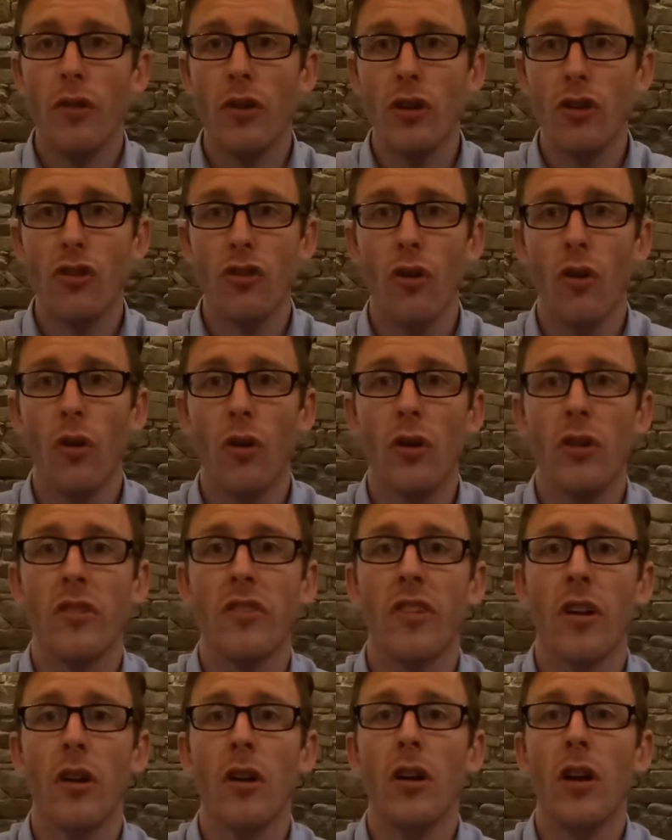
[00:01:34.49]
shoulders,
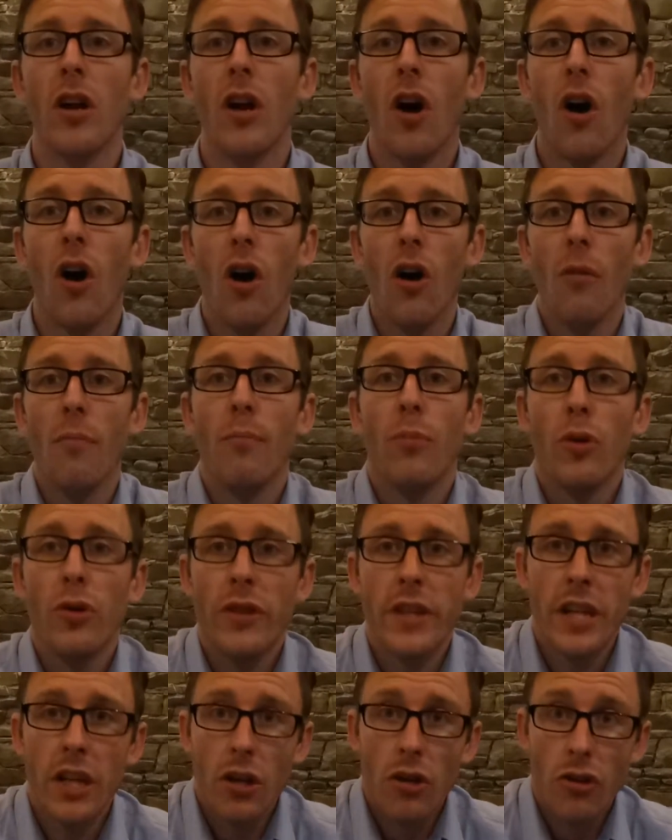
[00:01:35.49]
or
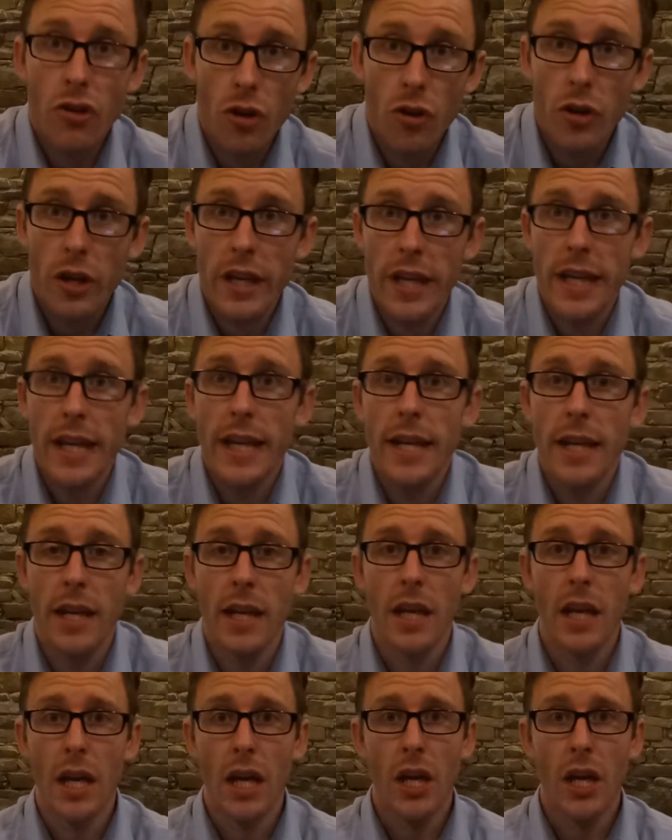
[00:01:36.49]
unbuttoning or tucking in